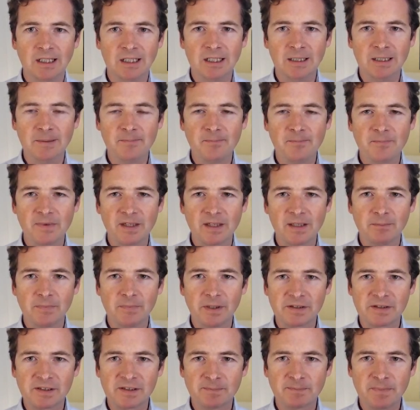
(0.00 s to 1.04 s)

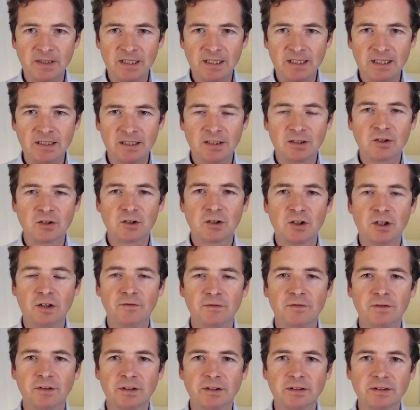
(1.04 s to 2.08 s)
But speed and
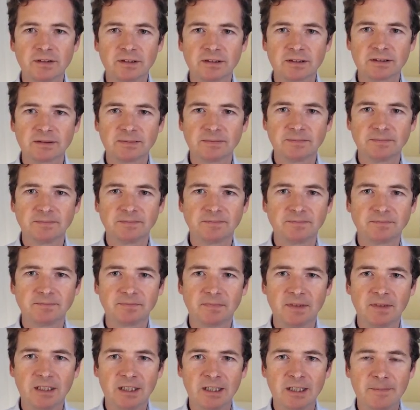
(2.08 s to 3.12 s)
confidence,
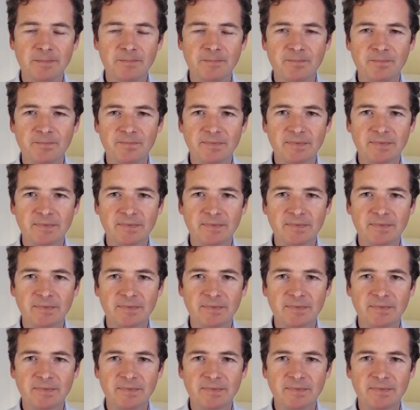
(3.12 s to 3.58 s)
I